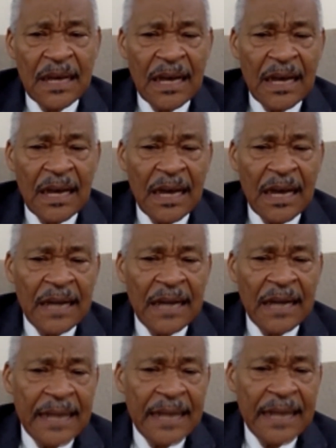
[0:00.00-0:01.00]
And in that
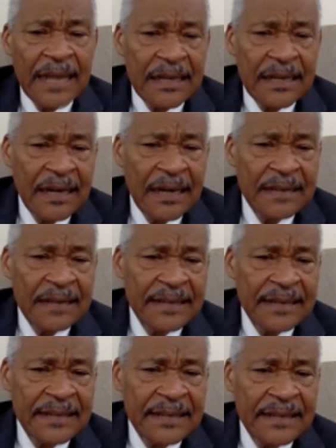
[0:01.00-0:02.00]
context,
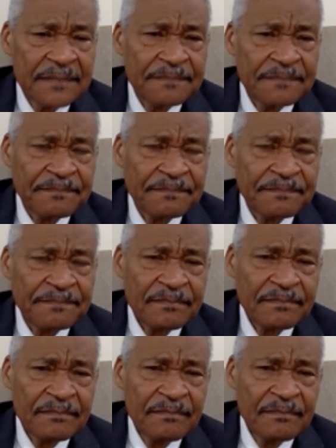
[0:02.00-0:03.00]

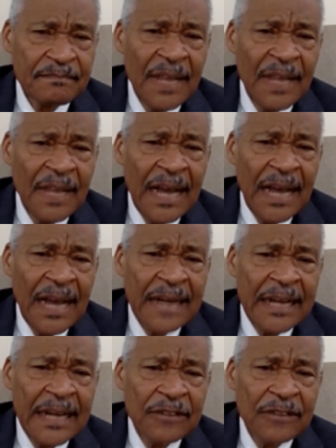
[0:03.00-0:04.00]
I had
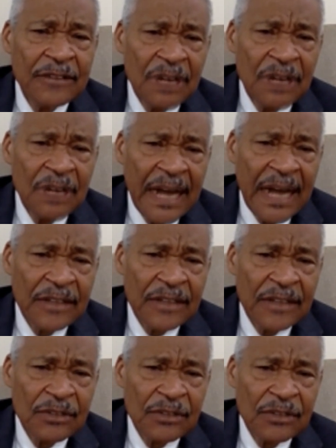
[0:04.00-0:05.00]
internalized what
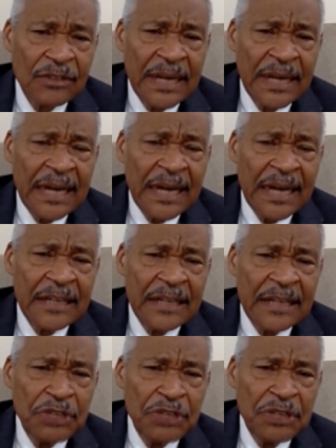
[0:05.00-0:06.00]
the dreams
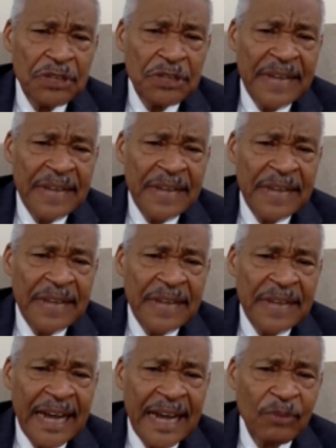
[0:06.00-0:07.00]
I had for what my
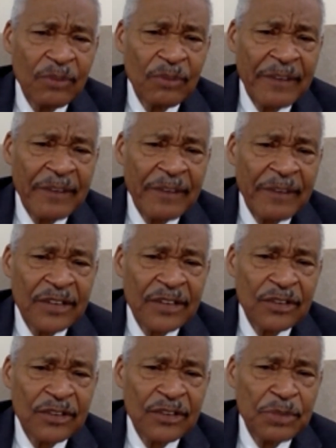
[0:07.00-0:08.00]
father should be
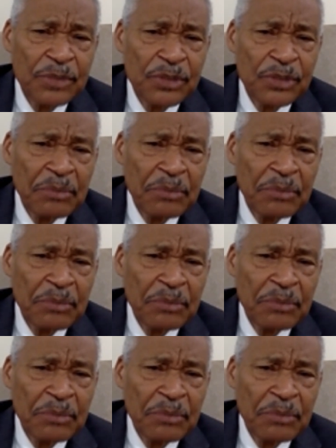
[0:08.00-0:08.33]
to me